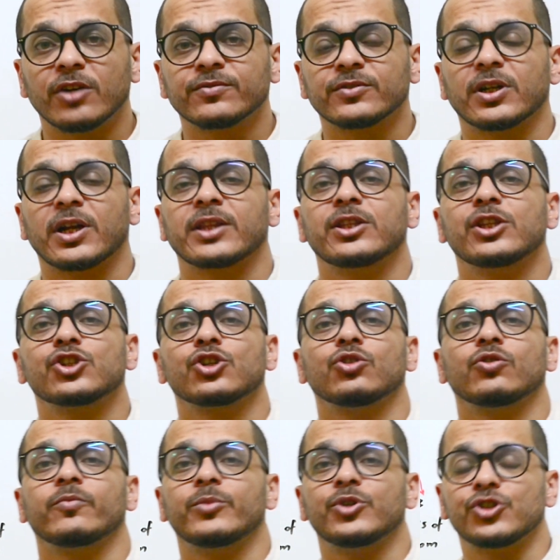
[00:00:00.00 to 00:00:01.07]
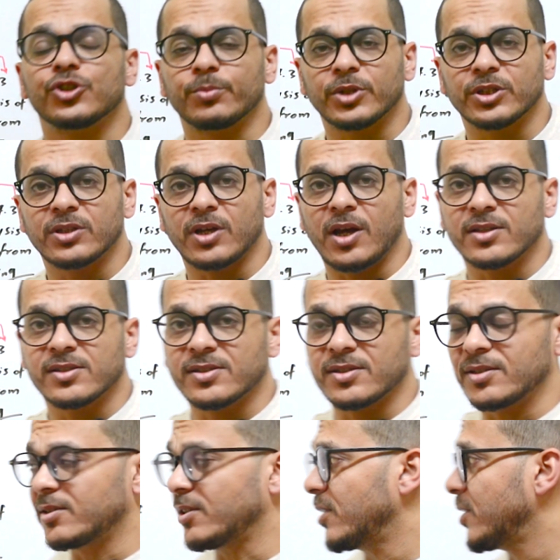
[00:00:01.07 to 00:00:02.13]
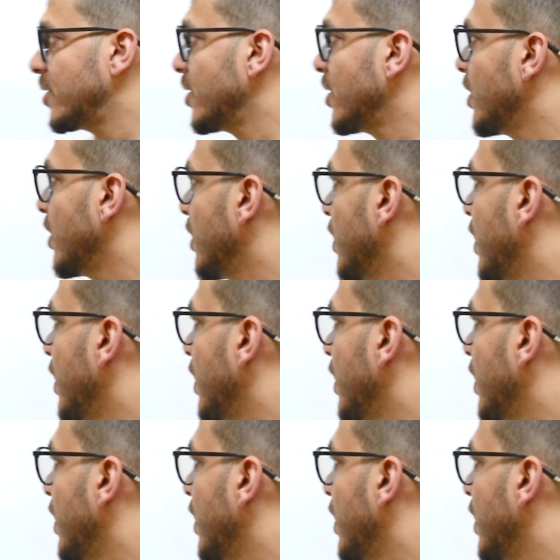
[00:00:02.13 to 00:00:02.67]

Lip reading: after addition of measurement uncertainty.